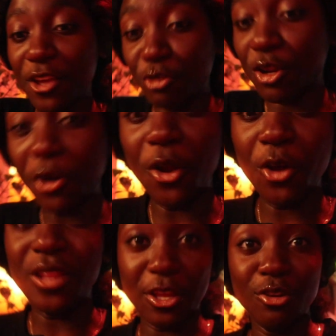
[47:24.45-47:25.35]
you don't know,
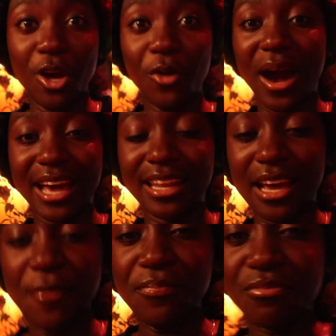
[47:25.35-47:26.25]
then you know why, innit?
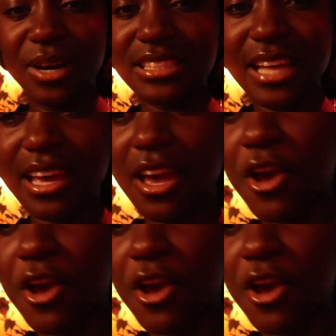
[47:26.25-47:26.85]
But it's like,